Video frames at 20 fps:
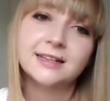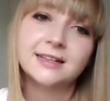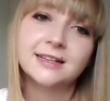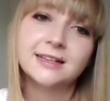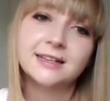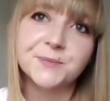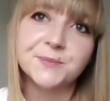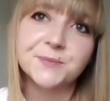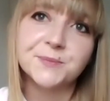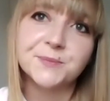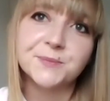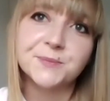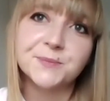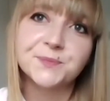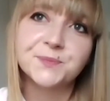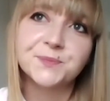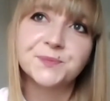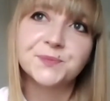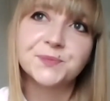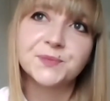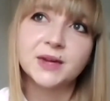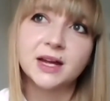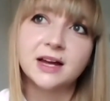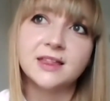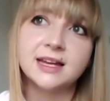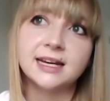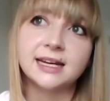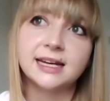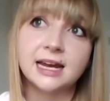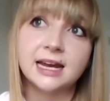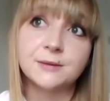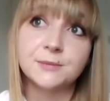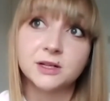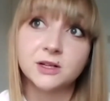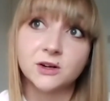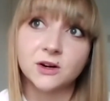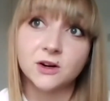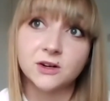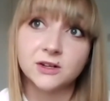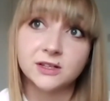and then I came
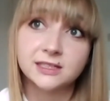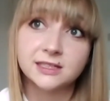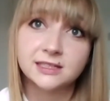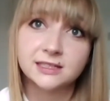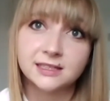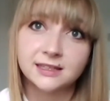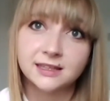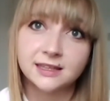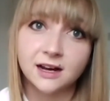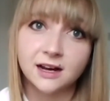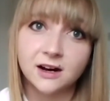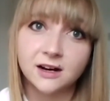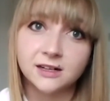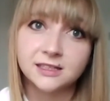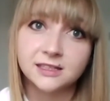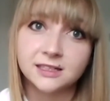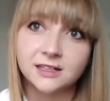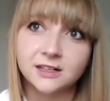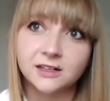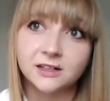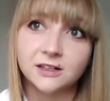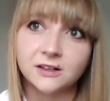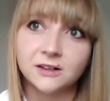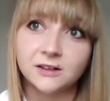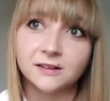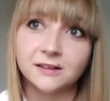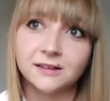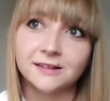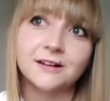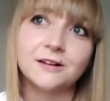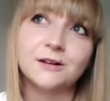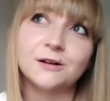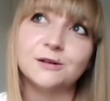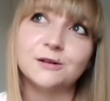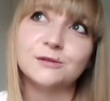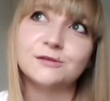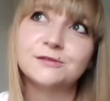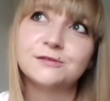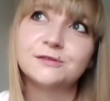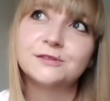across the
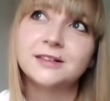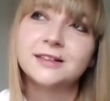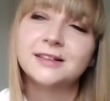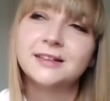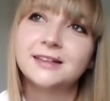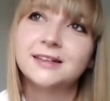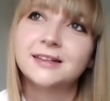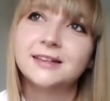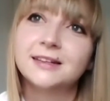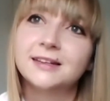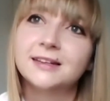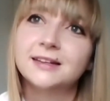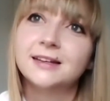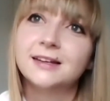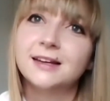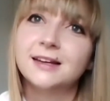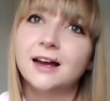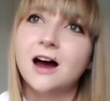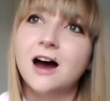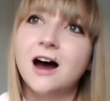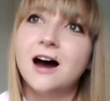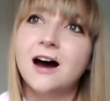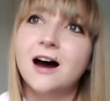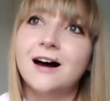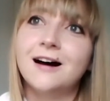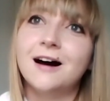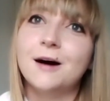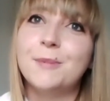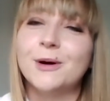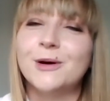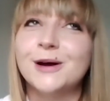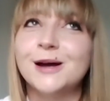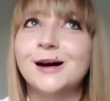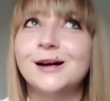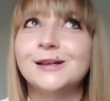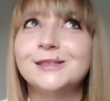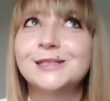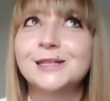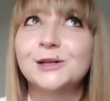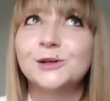article about
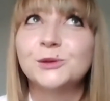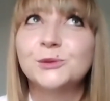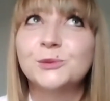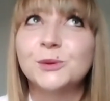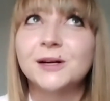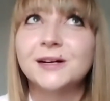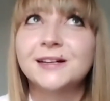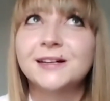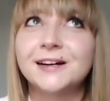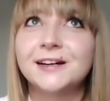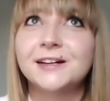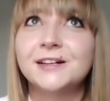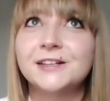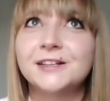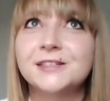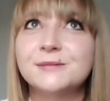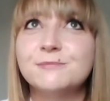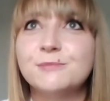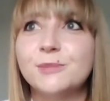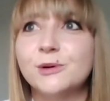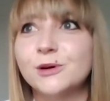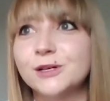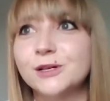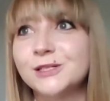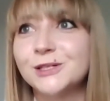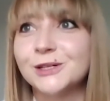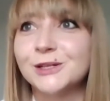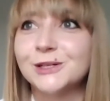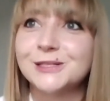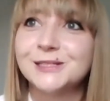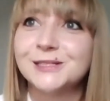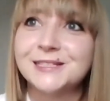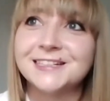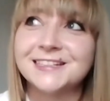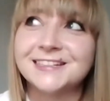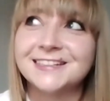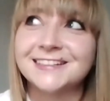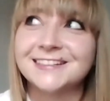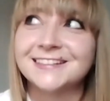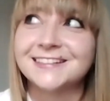unskilled workers and Boris
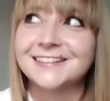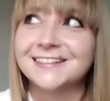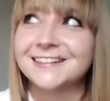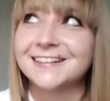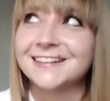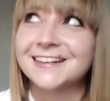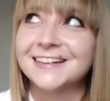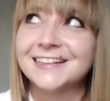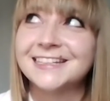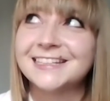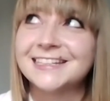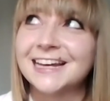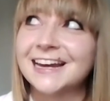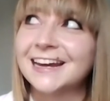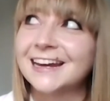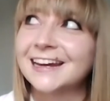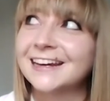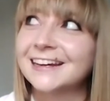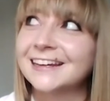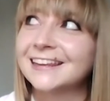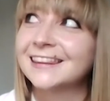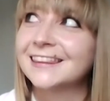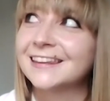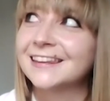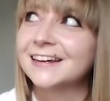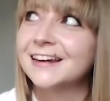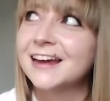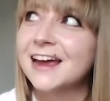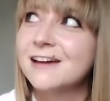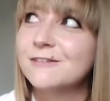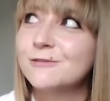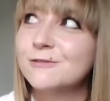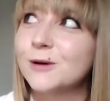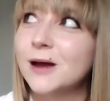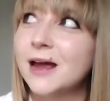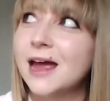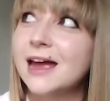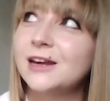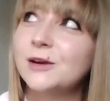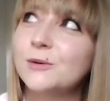Johnson saying that
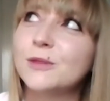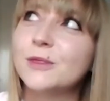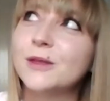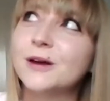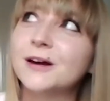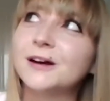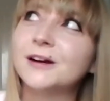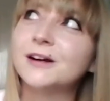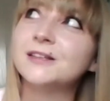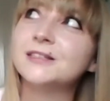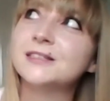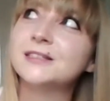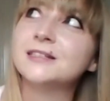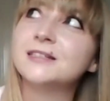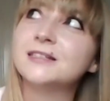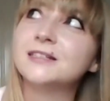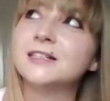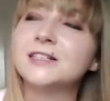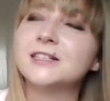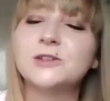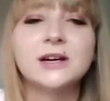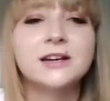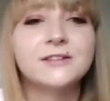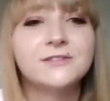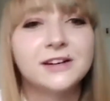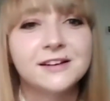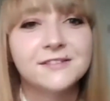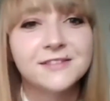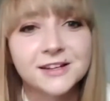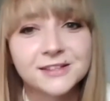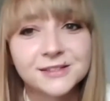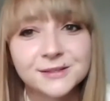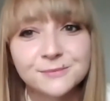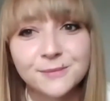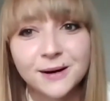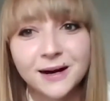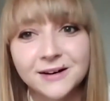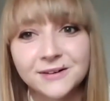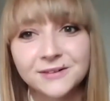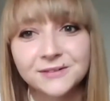anyone that earns under
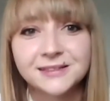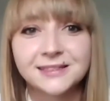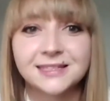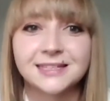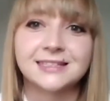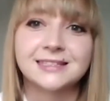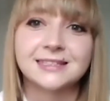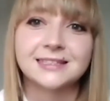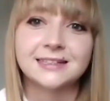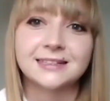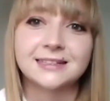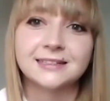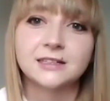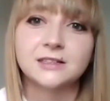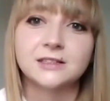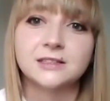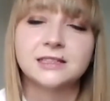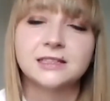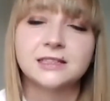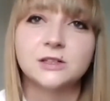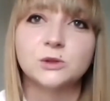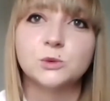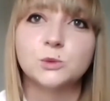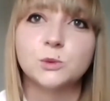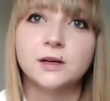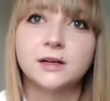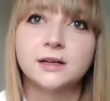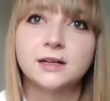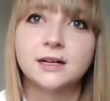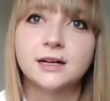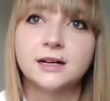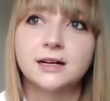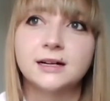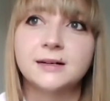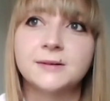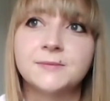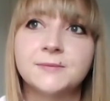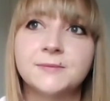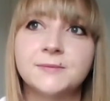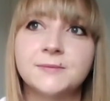£25,000 is like an unskilled
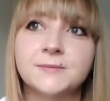worker.